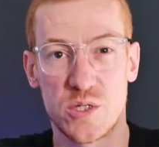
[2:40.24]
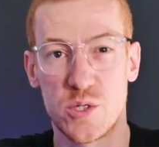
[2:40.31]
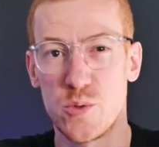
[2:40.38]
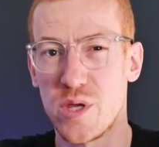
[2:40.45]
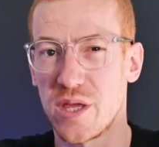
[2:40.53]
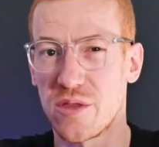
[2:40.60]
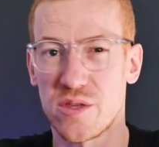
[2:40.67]

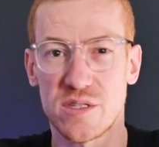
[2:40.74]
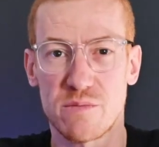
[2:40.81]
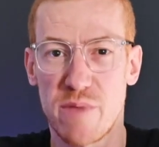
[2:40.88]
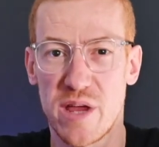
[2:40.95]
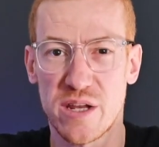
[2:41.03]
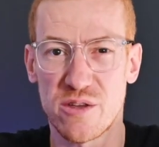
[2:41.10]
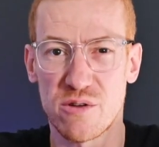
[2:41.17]
Doing this
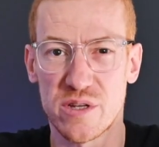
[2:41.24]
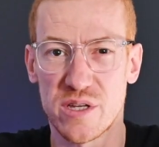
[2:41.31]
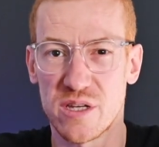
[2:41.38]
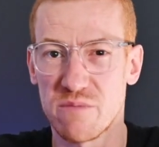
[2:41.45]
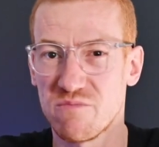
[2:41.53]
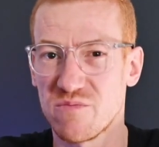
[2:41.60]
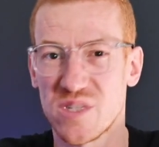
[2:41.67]

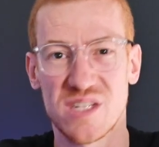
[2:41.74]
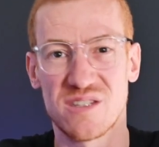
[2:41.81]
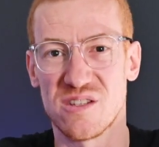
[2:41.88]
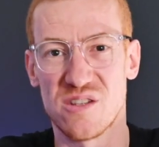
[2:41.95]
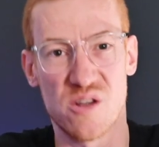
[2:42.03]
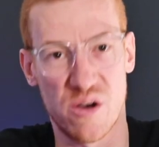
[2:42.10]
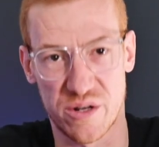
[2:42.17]
manually is
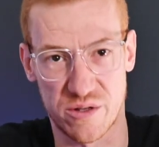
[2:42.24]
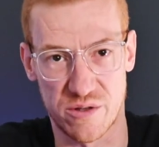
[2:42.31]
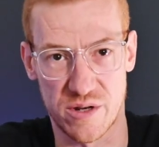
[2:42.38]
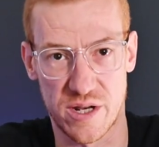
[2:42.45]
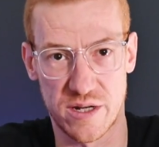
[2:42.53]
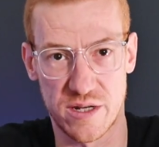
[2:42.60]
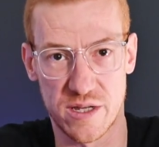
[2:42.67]
not a
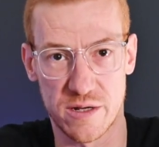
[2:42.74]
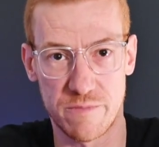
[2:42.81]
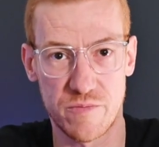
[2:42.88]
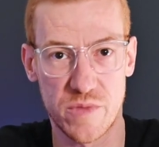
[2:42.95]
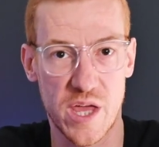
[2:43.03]
good idea,